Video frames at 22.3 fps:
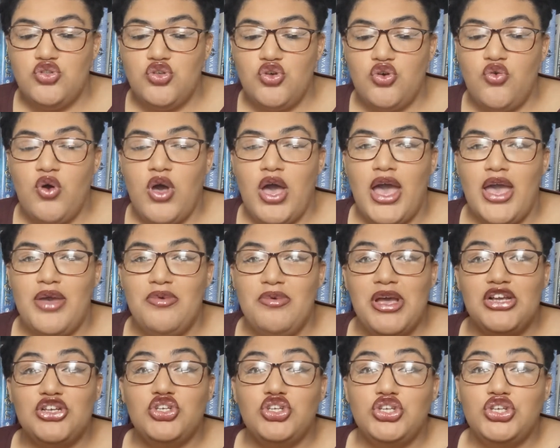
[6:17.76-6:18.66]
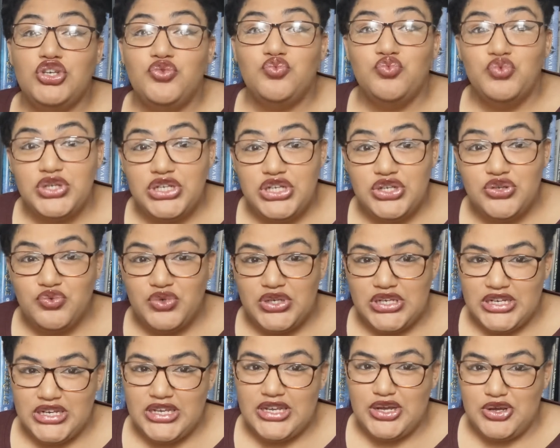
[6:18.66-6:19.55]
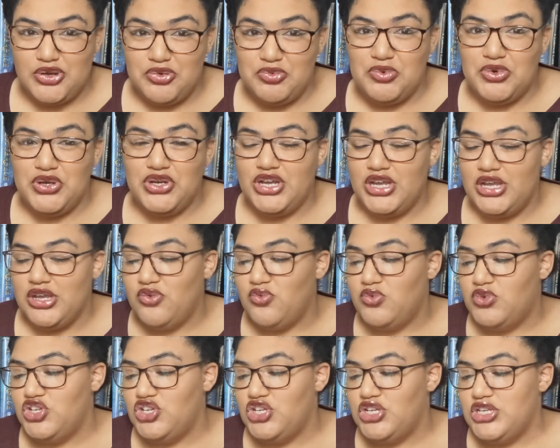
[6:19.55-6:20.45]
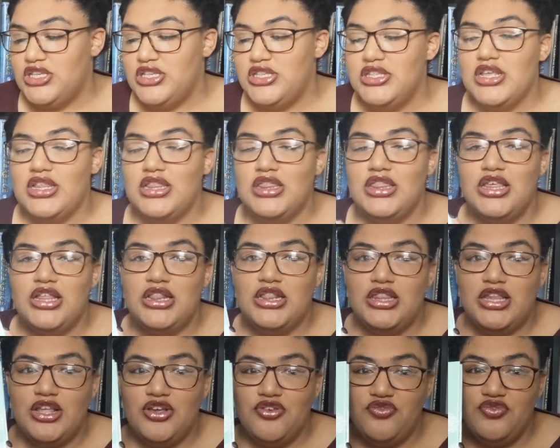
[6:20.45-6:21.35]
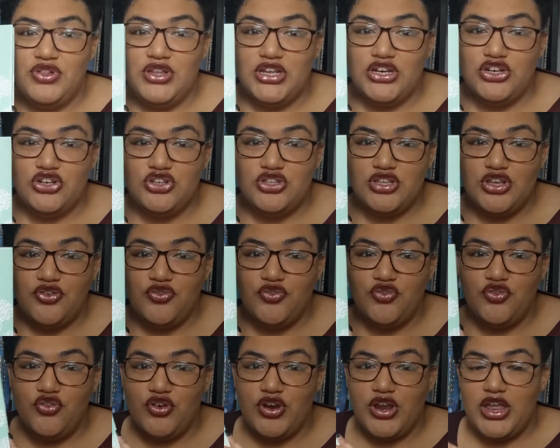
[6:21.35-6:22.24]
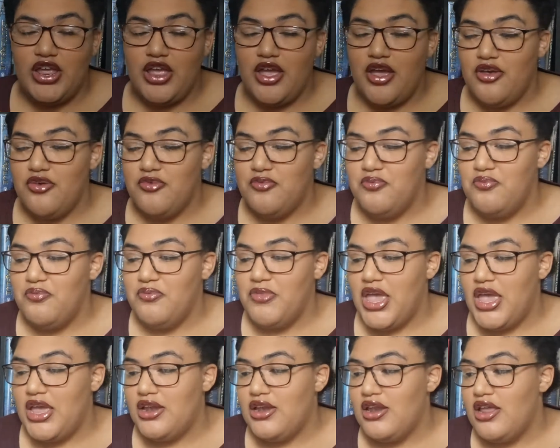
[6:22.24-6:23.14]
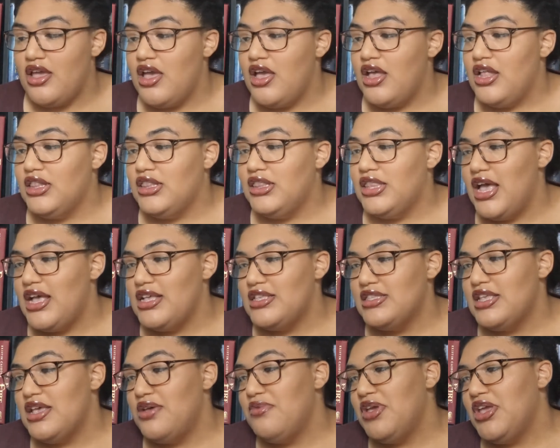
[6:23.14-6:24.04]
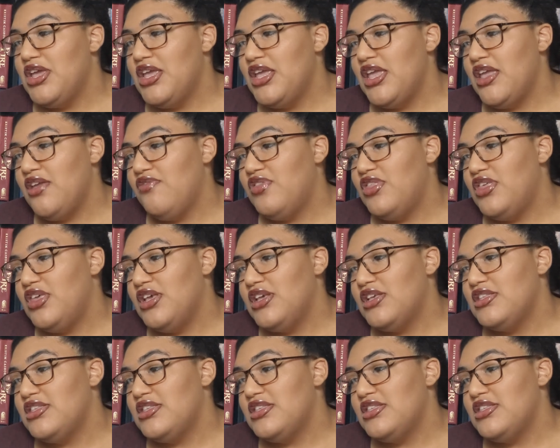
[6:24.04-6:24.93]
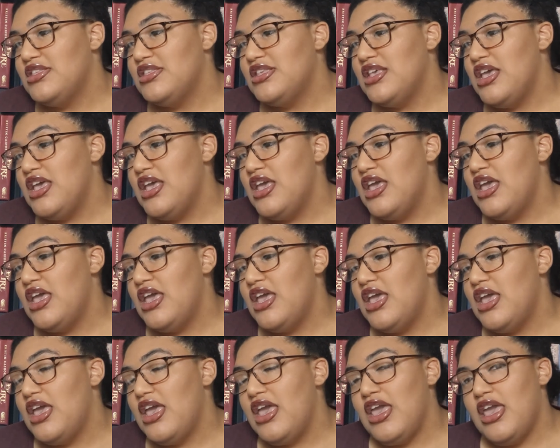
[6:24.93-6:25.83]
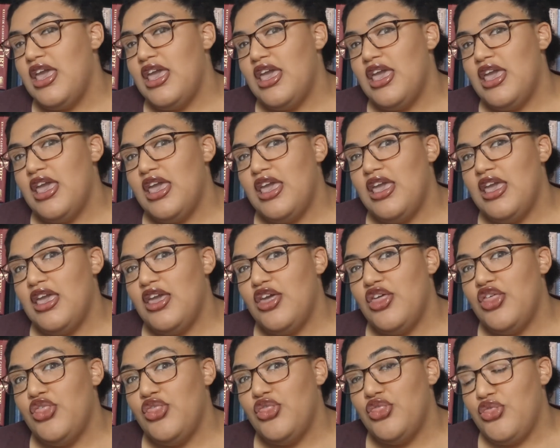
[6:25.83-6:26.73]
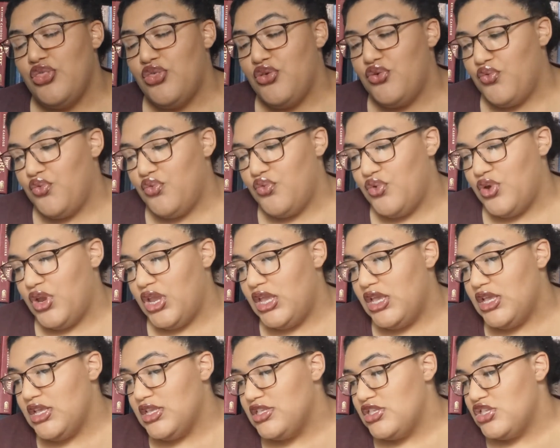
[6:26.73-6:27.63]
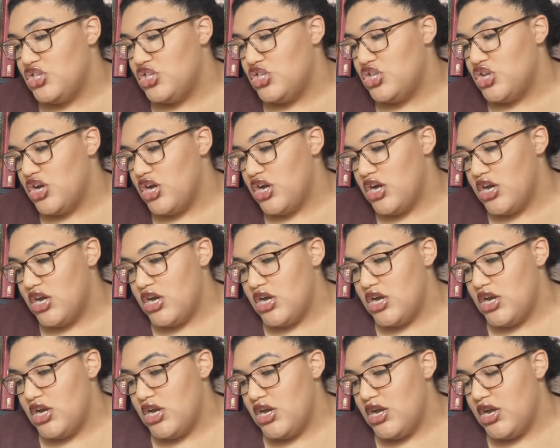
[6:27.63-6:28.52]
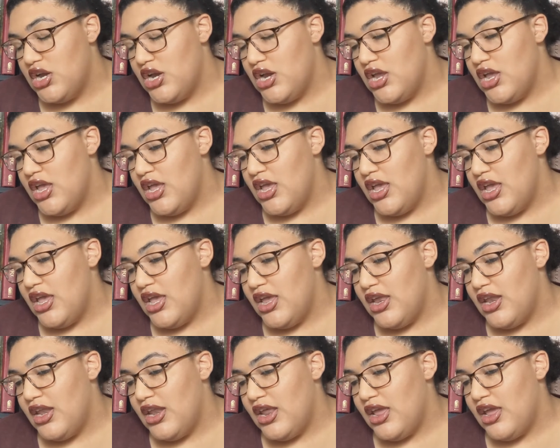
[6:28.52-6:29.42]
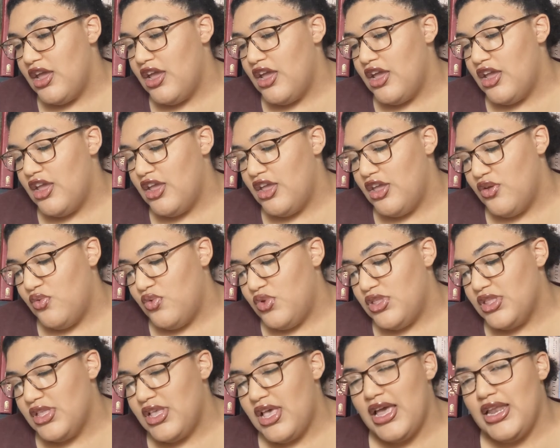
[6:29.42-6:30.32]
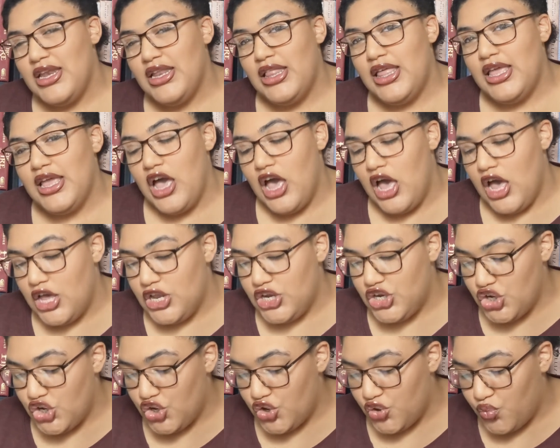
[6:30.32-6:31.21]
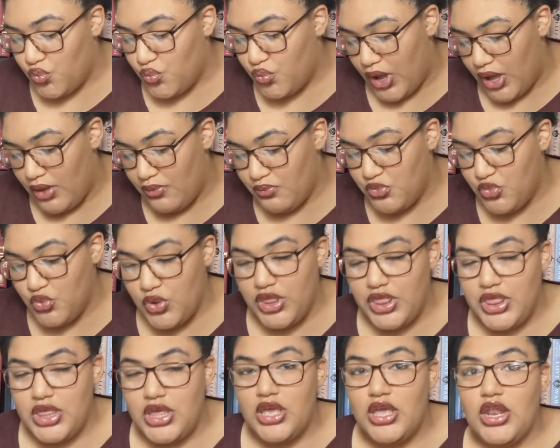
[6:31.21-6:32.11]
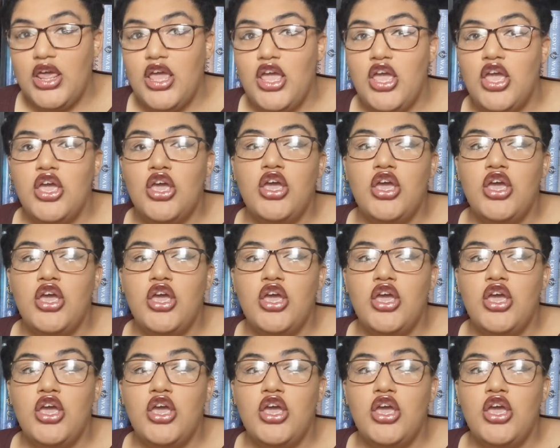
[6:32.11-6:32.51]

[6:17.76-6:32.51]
So I'm actually rereading a book, which is The Love Letters of Great Men. Last time I gave this a 3-star and I was kind of like underwhelmed with it.